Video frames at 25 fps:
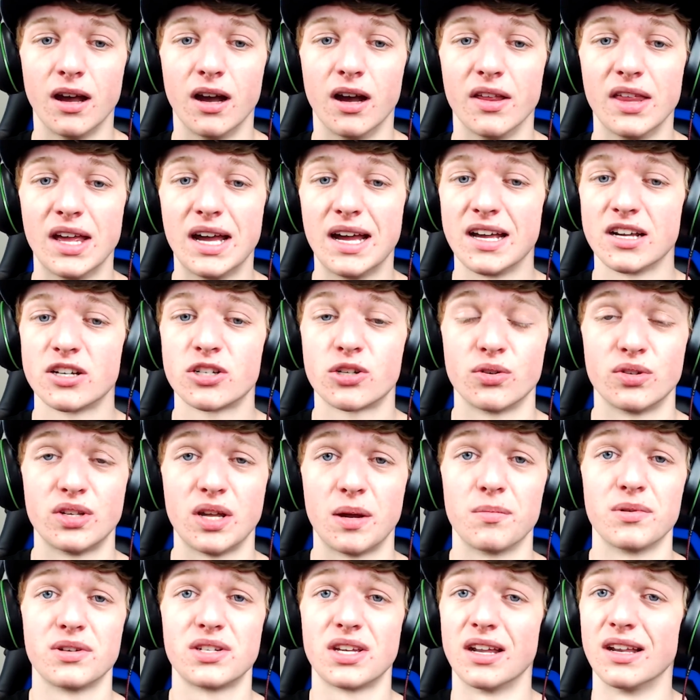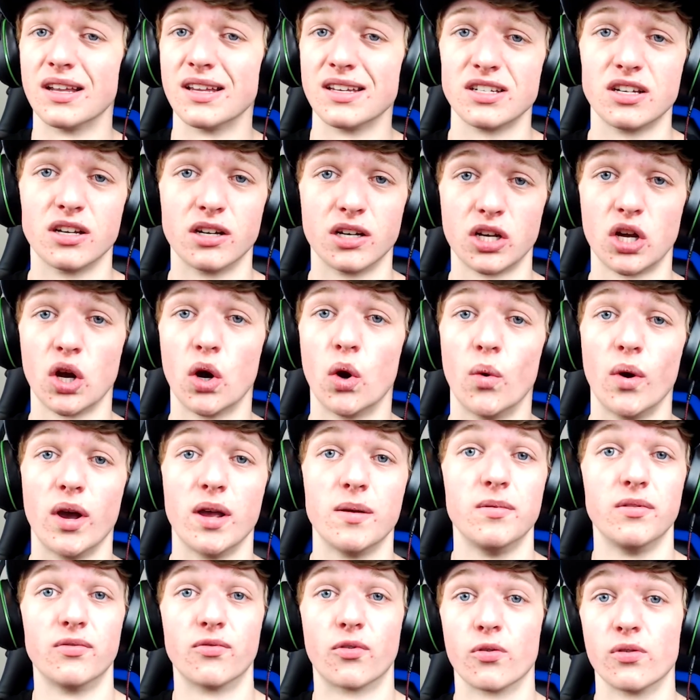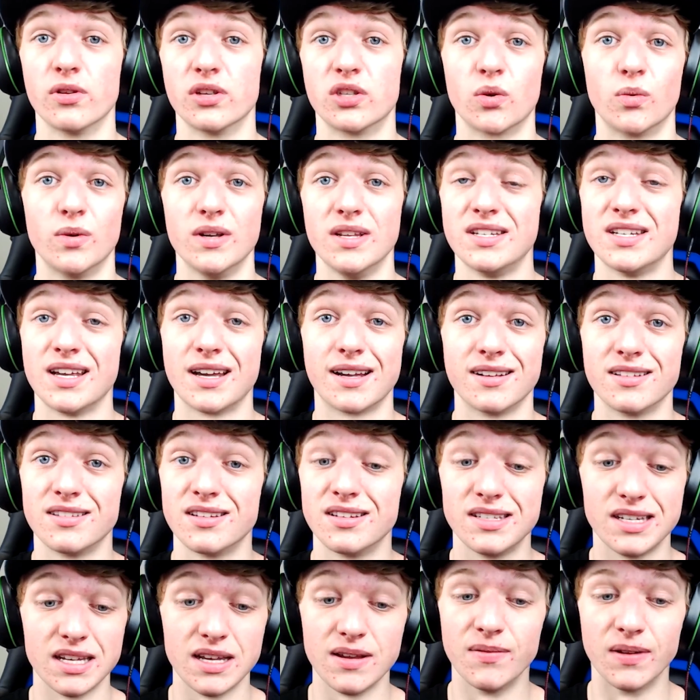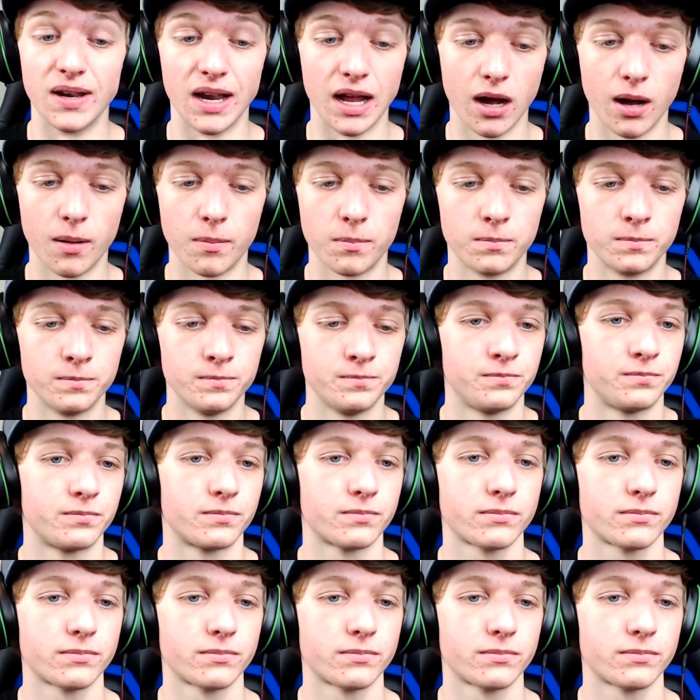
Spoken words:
That extra 10% is going to go away before the 20 seconds is even up.